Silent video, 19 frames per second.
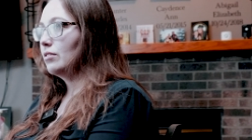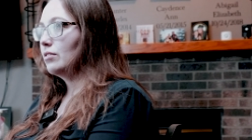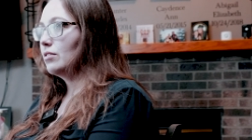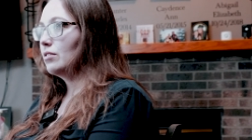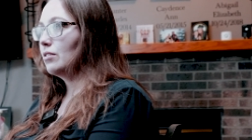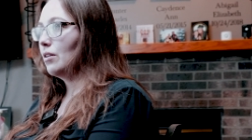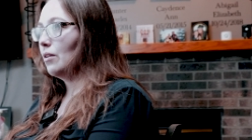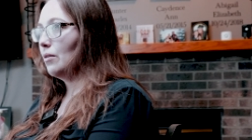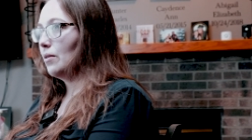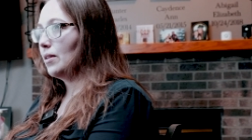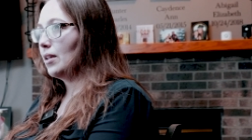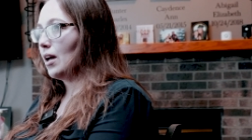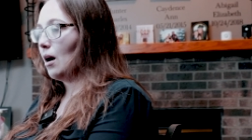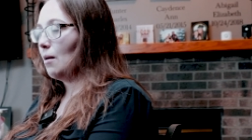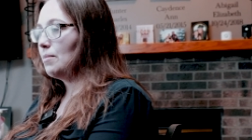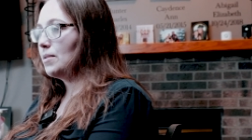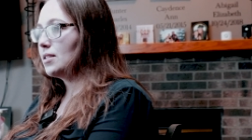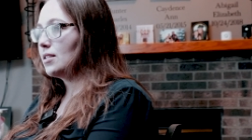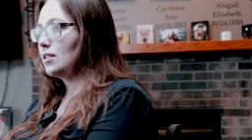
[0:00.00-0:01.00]
to go the
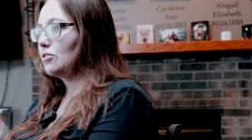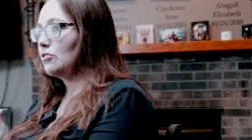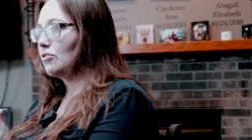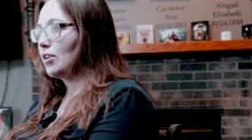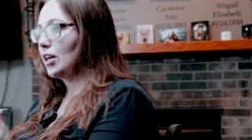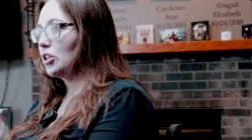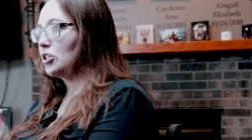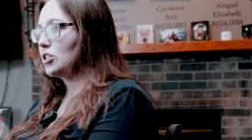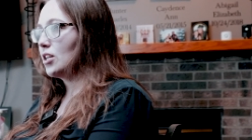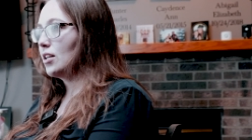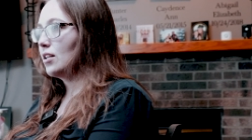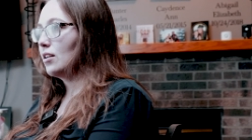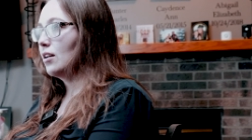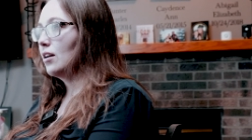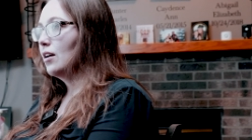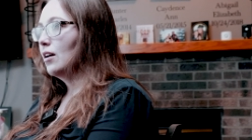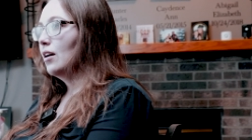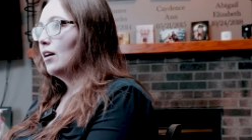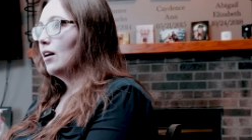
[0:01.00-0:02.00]
opposite direction,
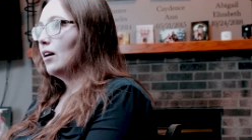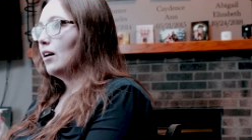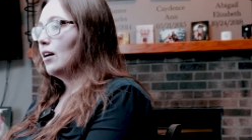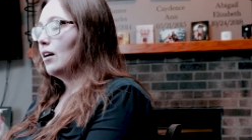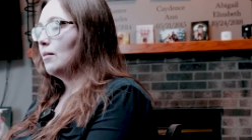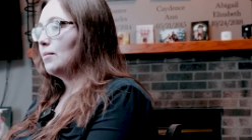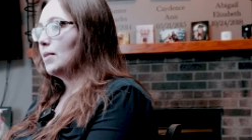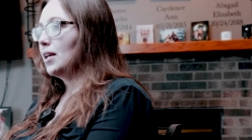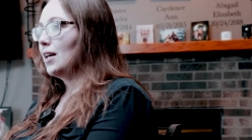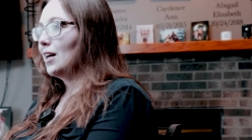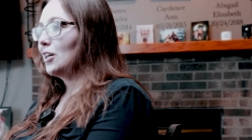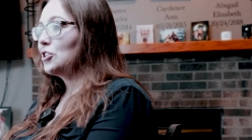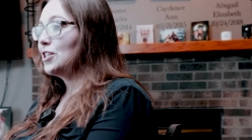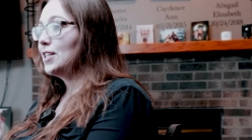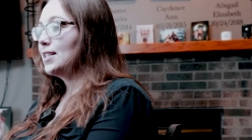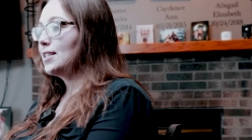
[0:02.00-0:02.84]
he actually